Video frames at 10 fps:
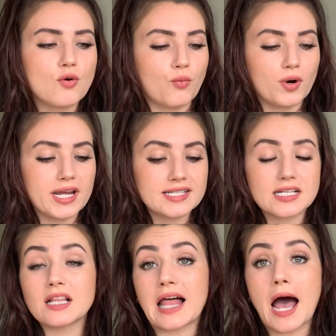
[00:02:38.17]
it's
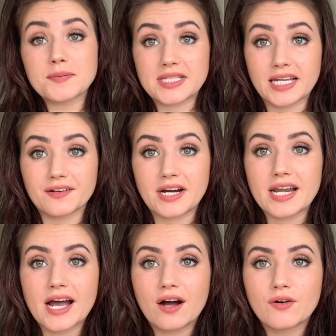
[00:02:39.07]
collapsing right
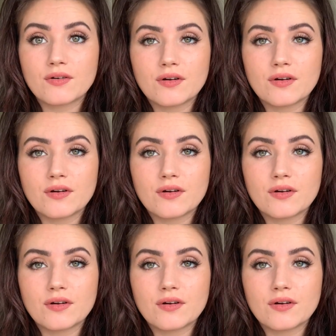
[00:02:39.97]
now.